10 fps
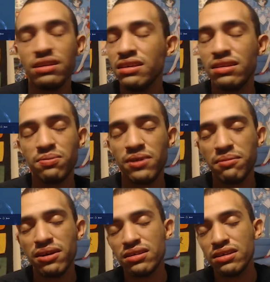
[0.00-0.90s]
it's just pretty
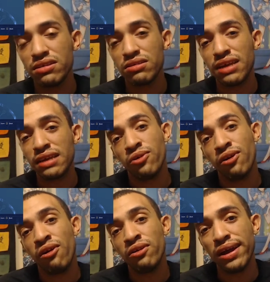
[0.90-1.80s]
much, you know, that's
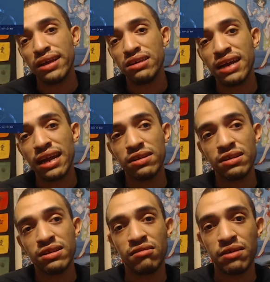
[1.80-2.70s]
all the way you gotta,
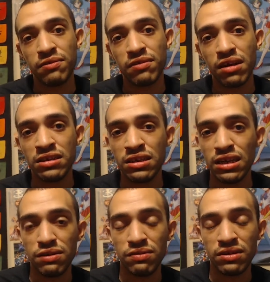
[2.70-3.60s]
you know, level up. I say
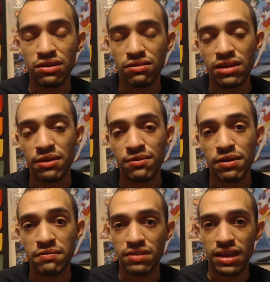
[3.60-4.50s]
they, you know, level
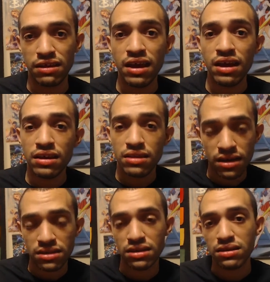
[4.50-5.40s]
up like
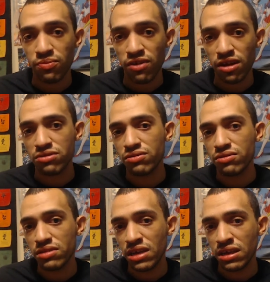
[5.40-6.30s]
Noctis,
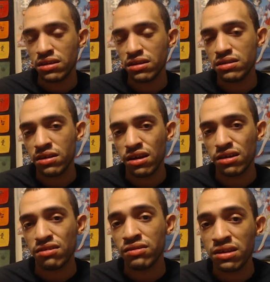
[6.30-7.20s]
Pronto, Ignis,
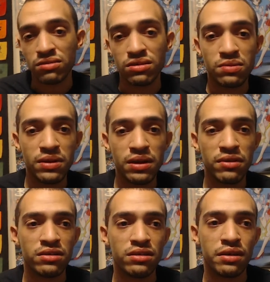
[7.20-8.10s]
Gladio, you know, just pretty
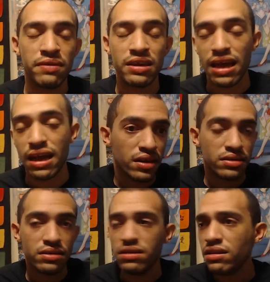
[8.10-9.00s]
much stuff like that.
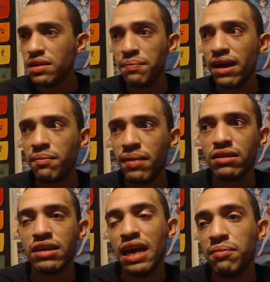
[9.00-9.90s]
There's nothing bad
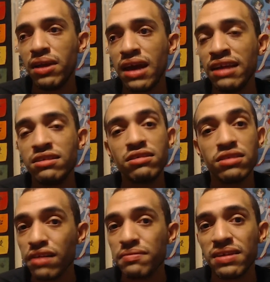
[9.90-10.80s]
about the gameplay. I just
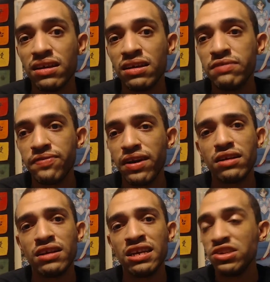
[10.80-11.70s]
love it. It's
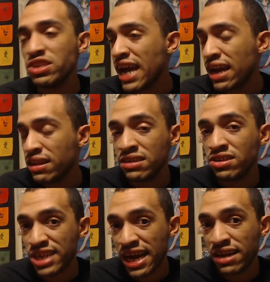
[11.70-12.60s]
fun. It's
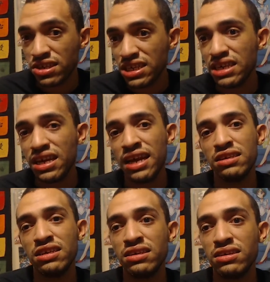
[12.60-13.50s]
challenging,
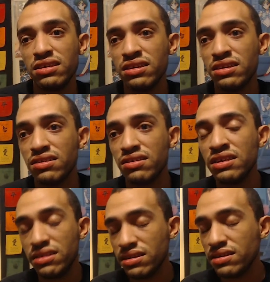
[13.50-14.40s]
and it's, you know,
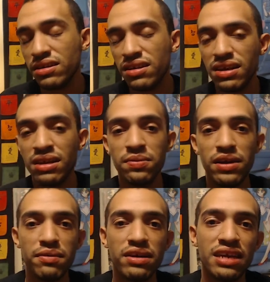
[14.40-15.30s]
it's
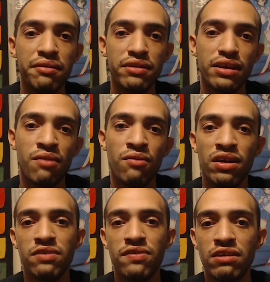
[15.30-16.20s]
pretty much everything I
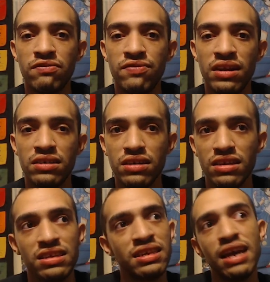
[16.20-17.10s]
want in Final
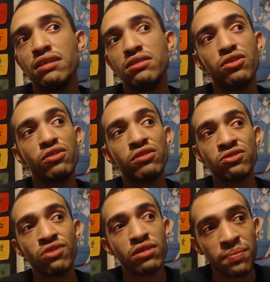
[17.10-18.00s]
Fantasy. Yet, you don't
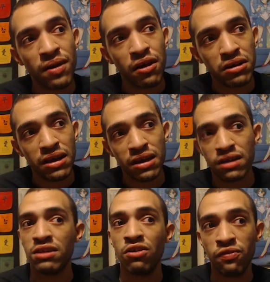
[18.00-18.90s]
control the party like
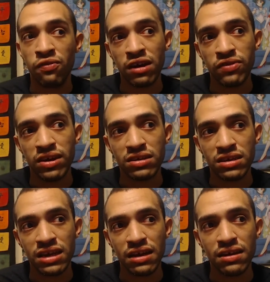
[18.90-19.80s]
in all Final Fantasy
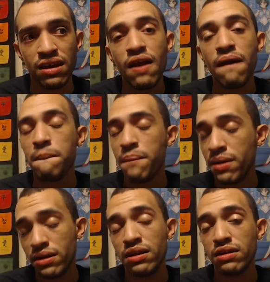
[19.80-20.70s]
games,
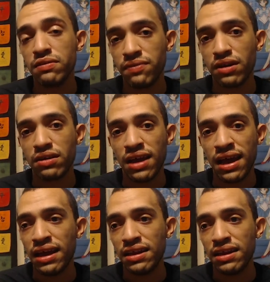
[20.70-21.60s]
but it is fun,
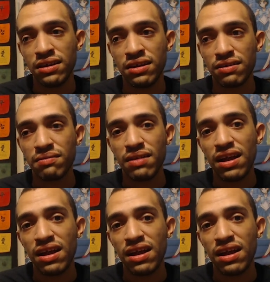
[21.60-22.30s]
and you know,